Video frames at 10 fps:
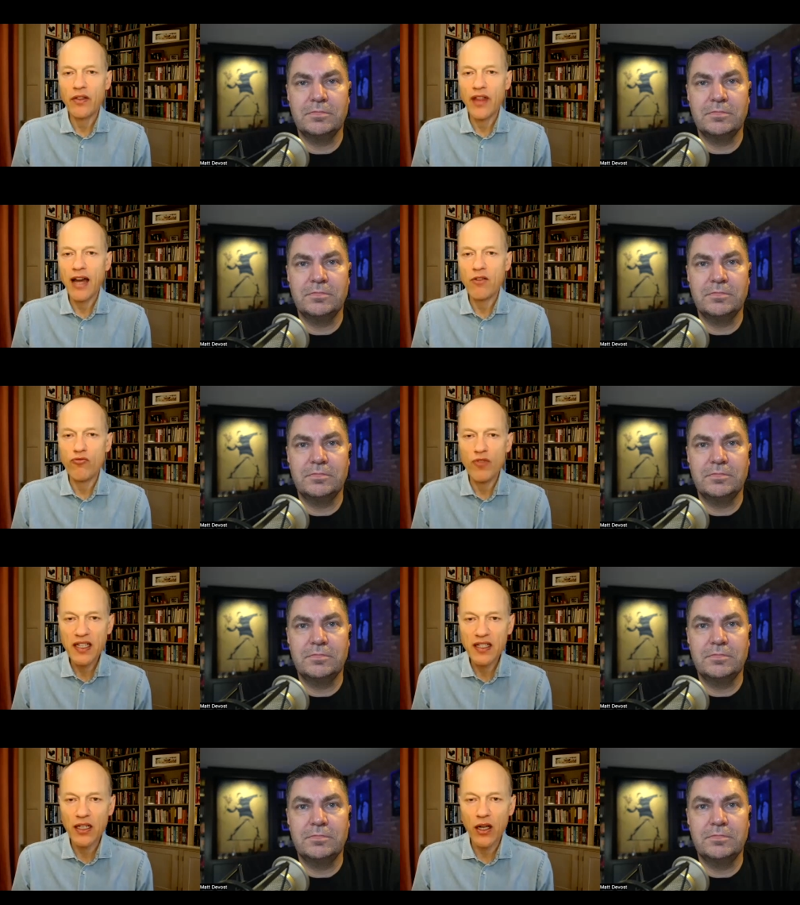Speaker 1: that
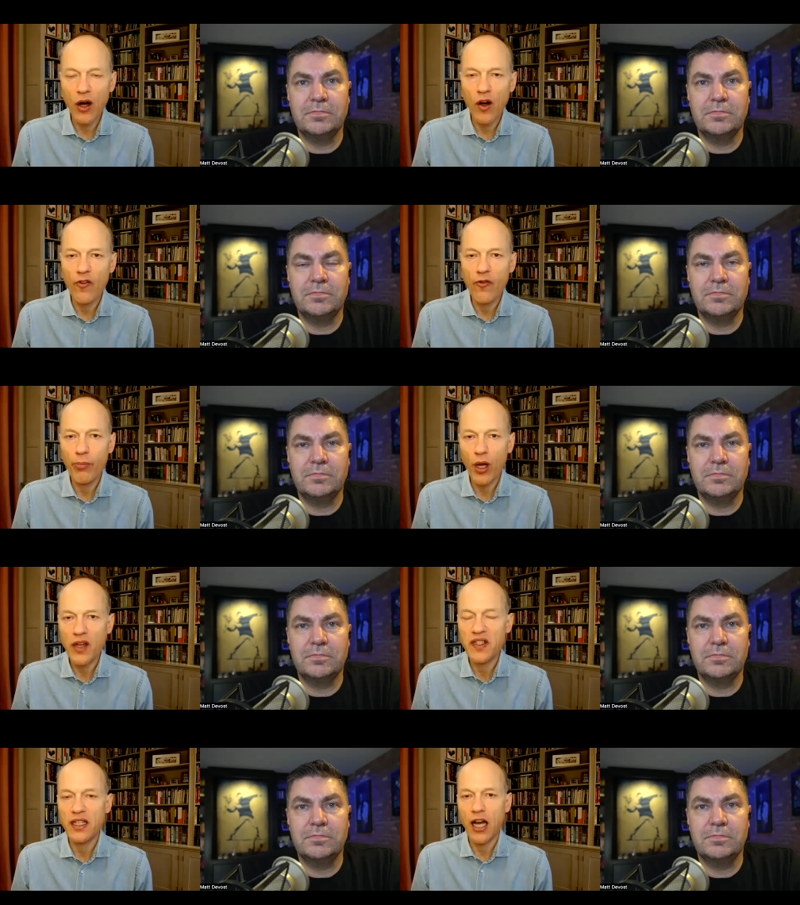risk of
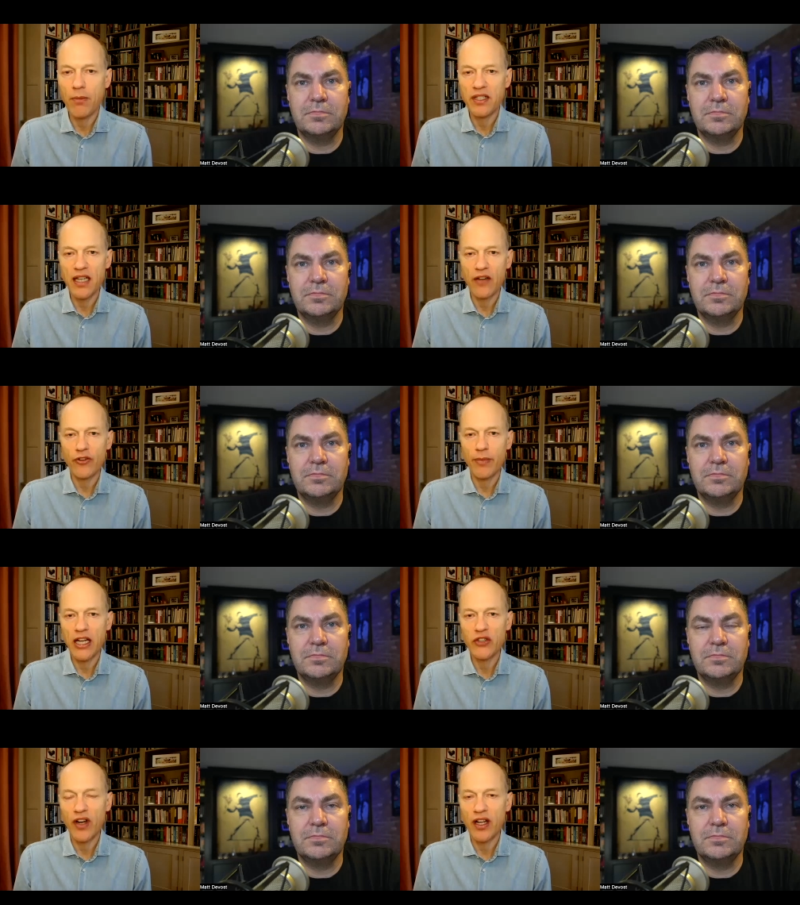policy upset from hedge
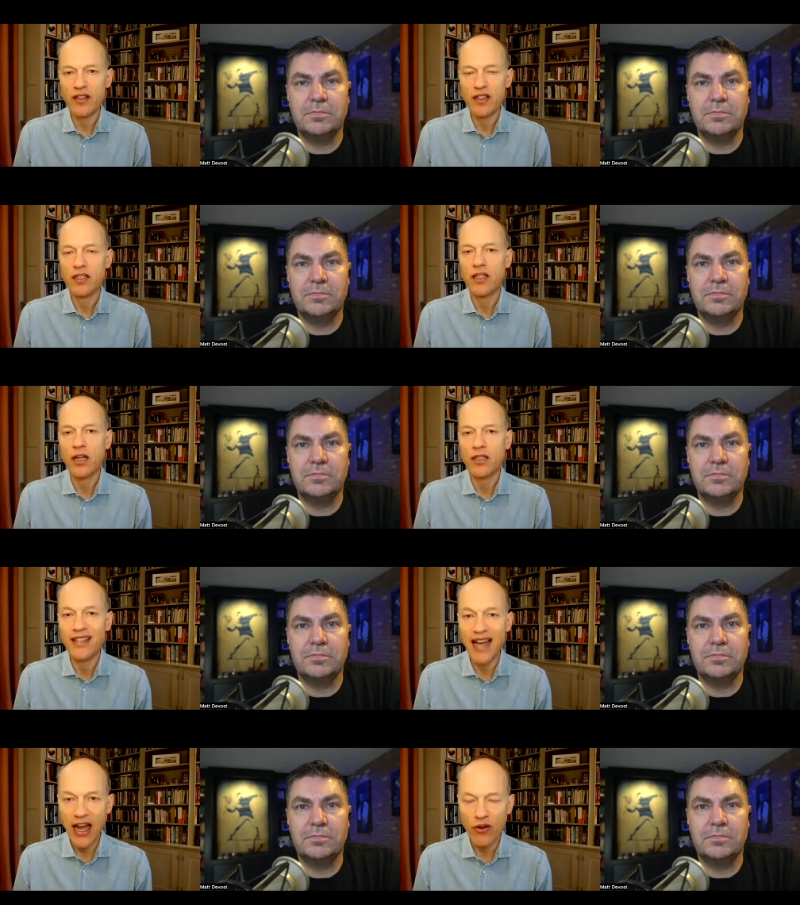funds has gone
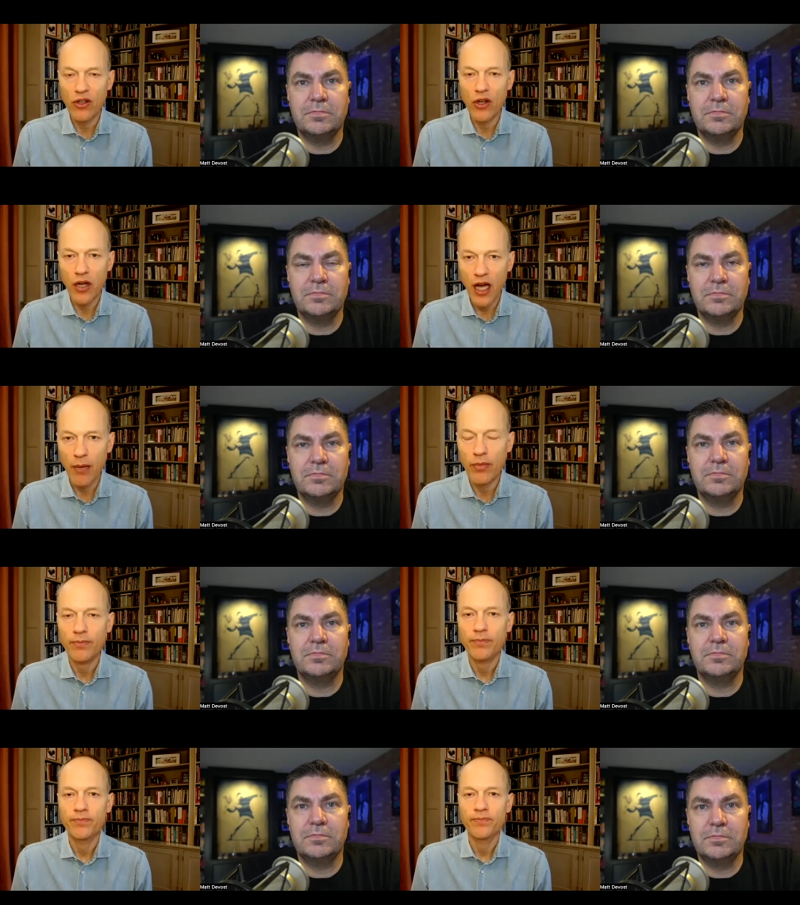down, not up.
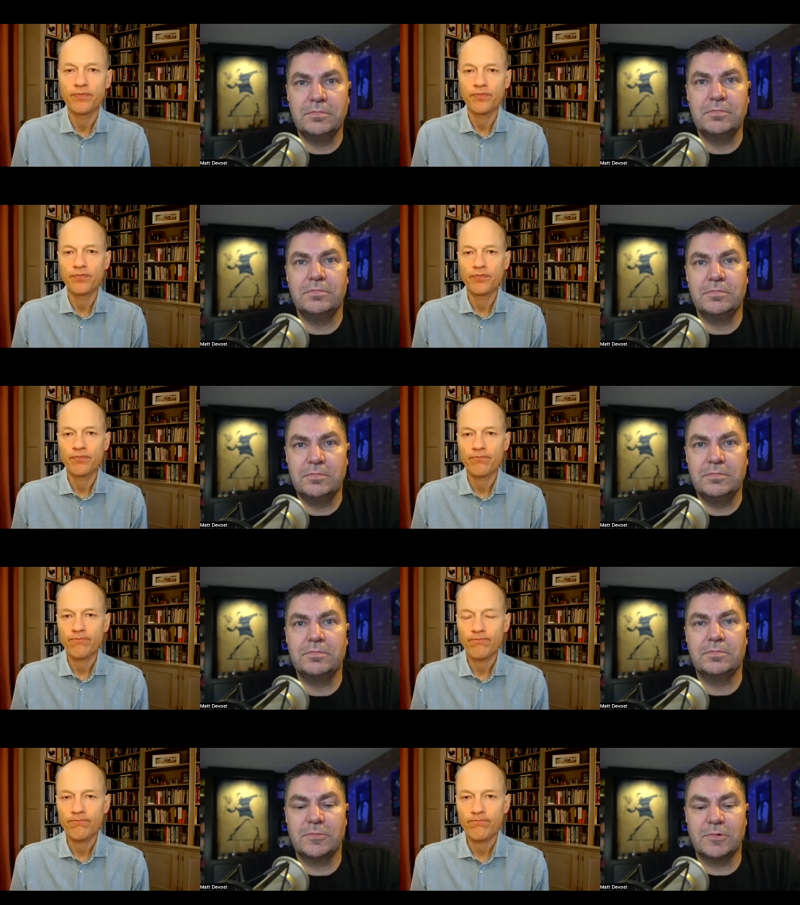
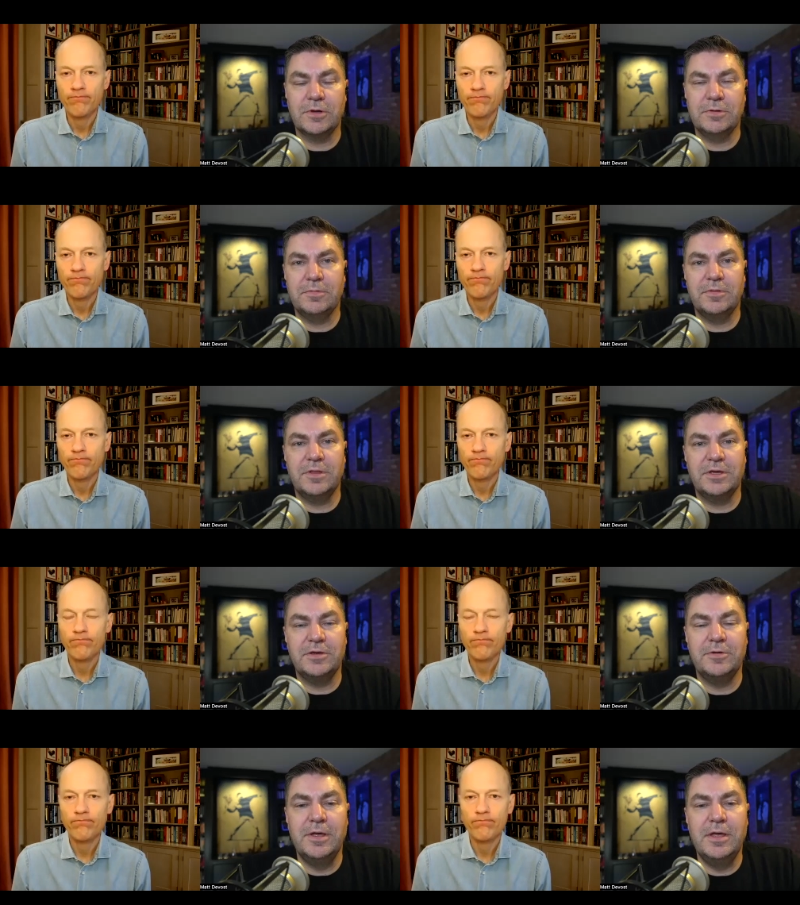
Speaker 2: Great. Thank you.
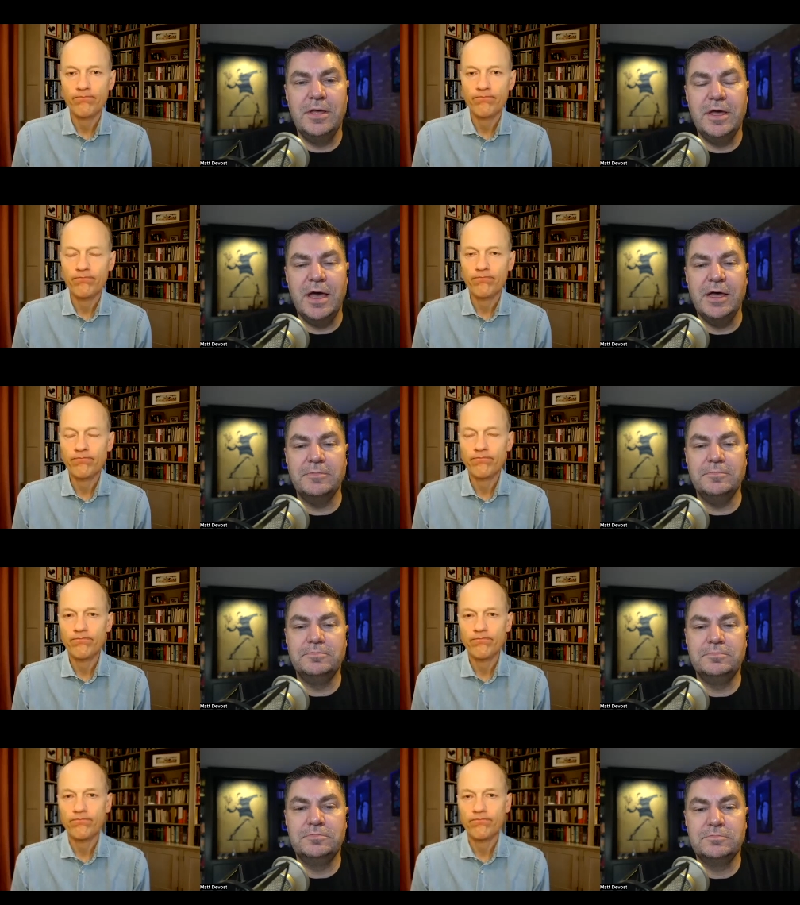Um,
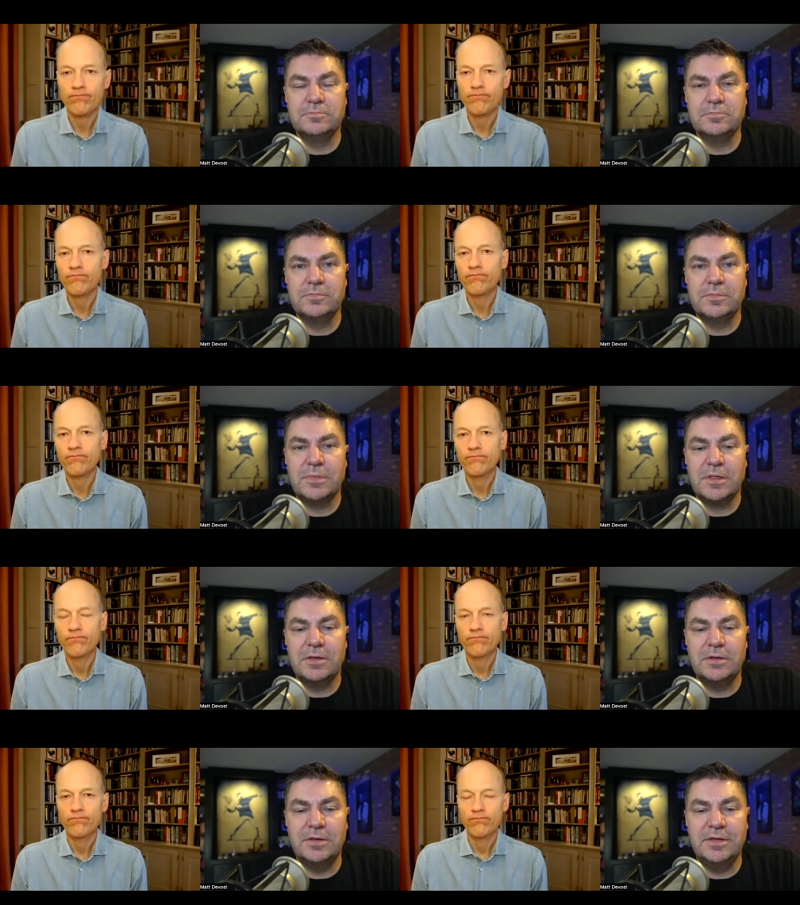
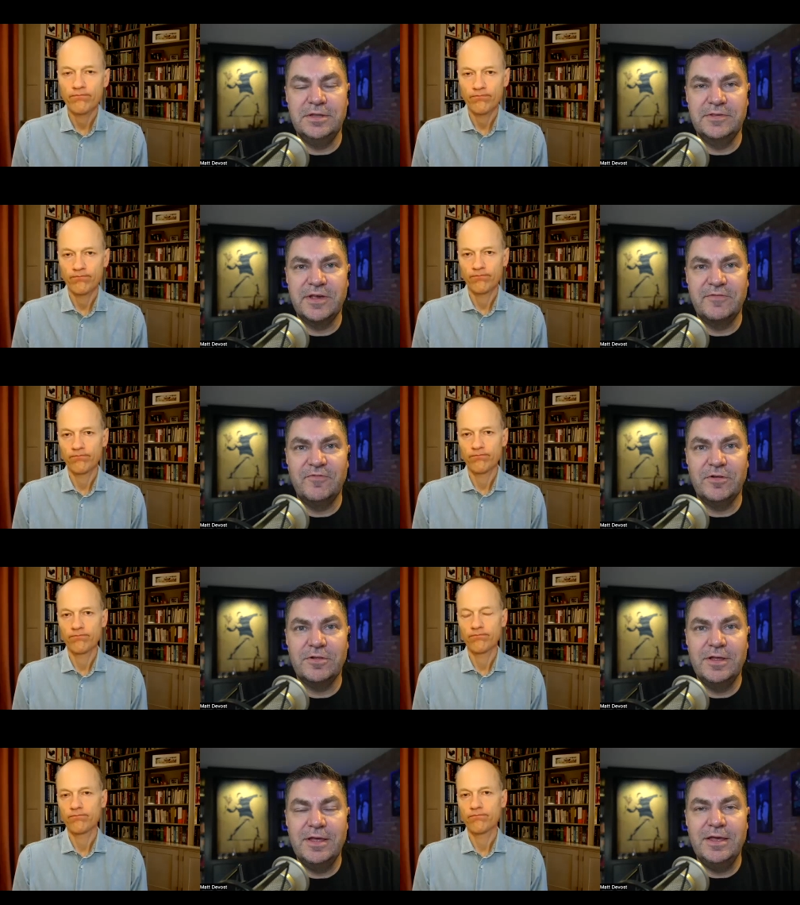insightful.
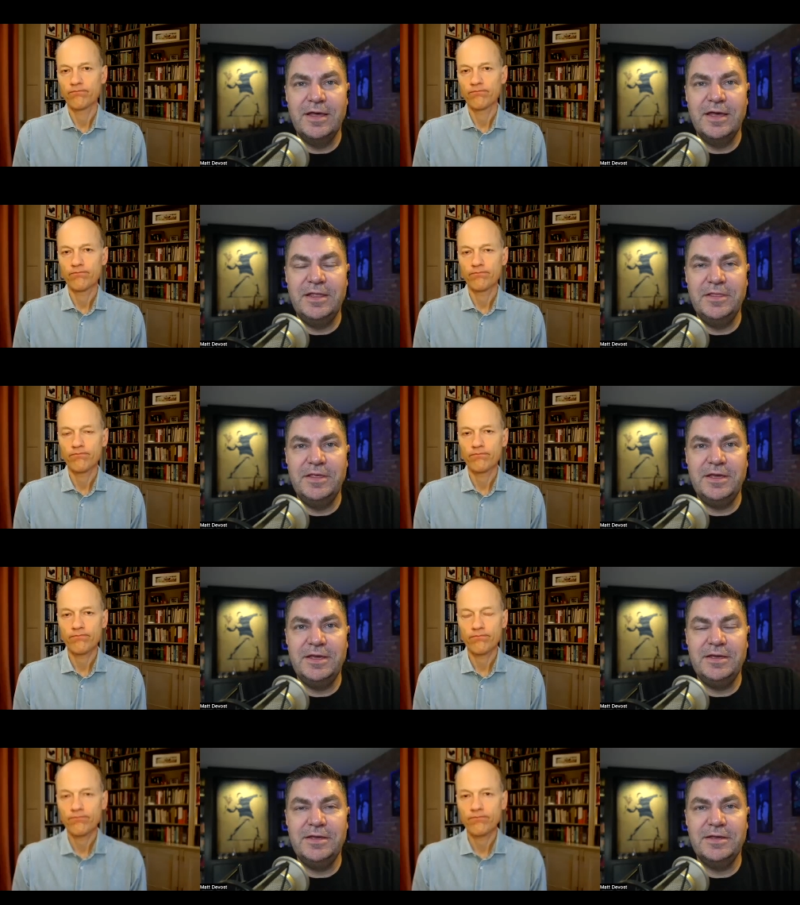In
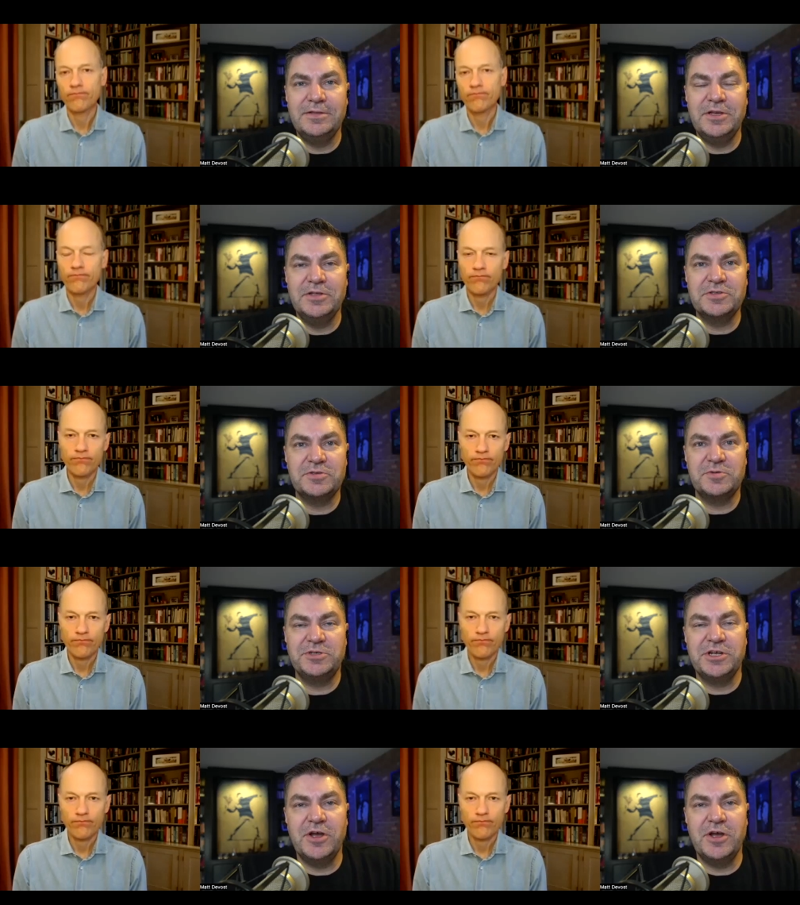the, you know, switching